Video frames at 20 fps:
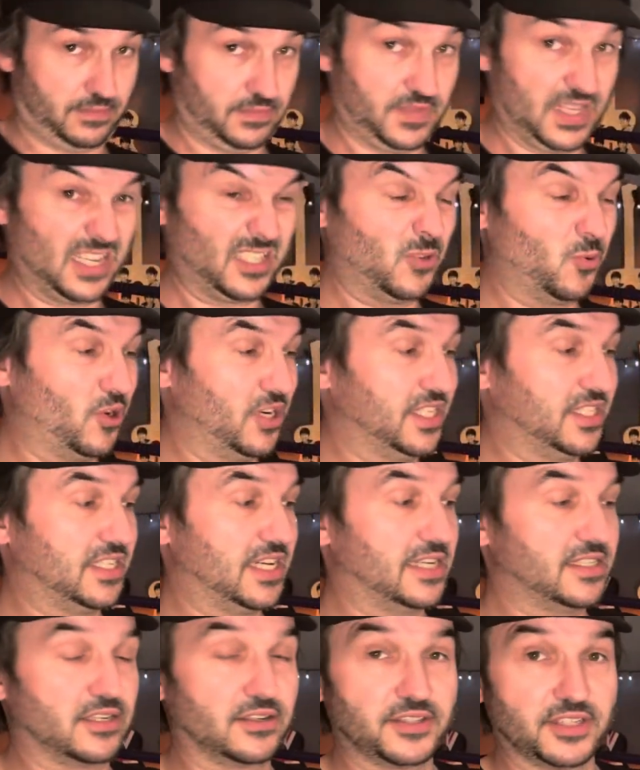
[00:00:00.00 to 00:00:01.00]
That's what it
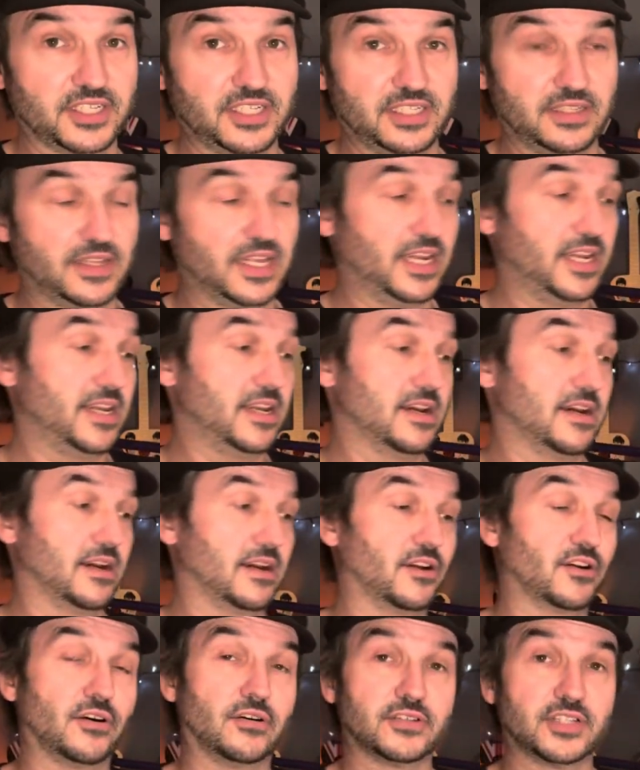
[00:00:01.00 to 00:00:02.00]
says on the
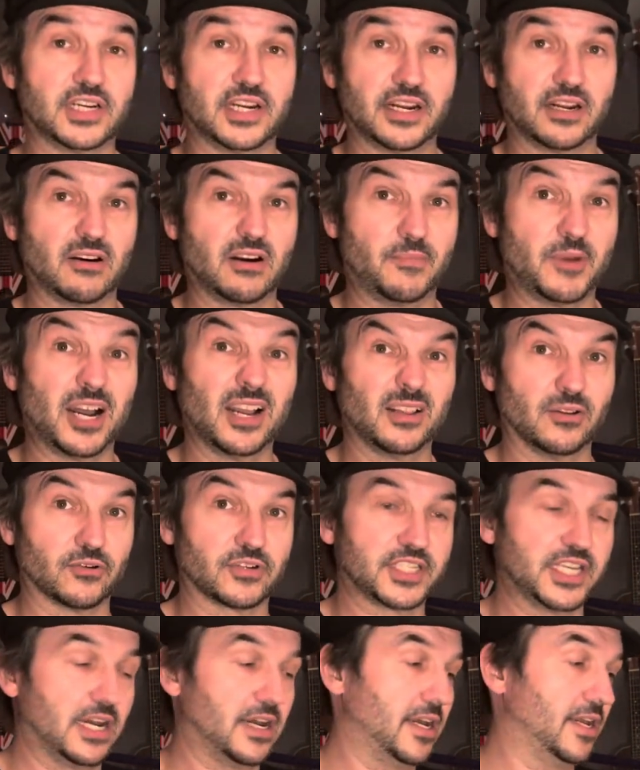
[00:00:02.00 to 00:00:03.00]
chord diagram I
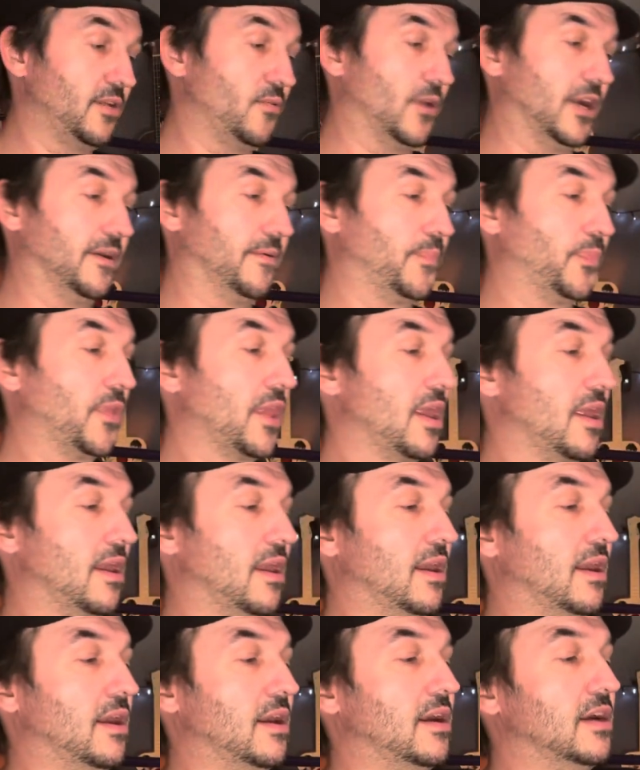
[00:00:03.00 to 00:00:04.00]
looked at anyway.
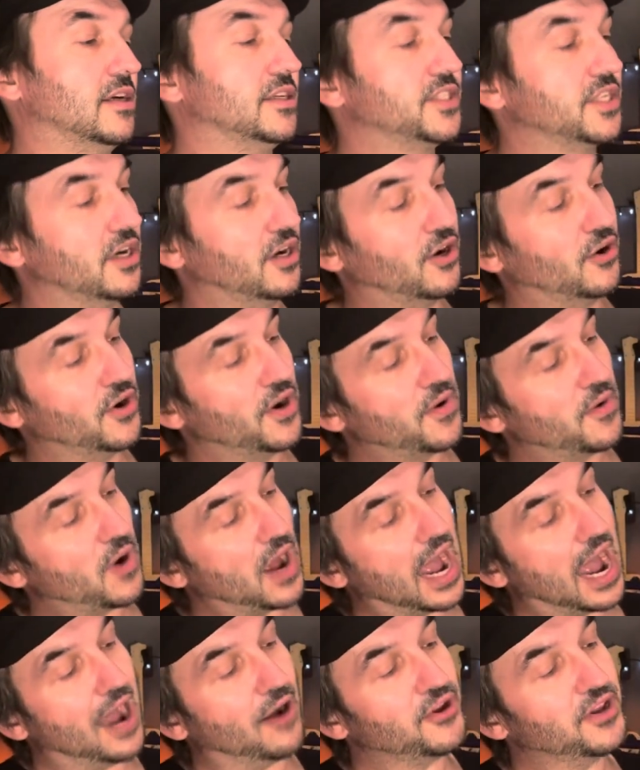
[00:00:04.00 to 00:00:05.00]

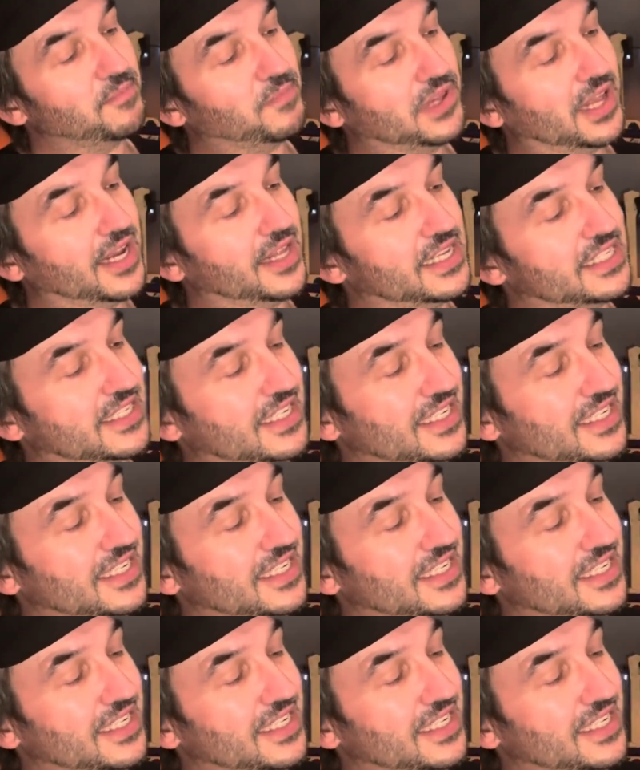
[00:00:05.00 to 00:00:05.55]
So how you play this,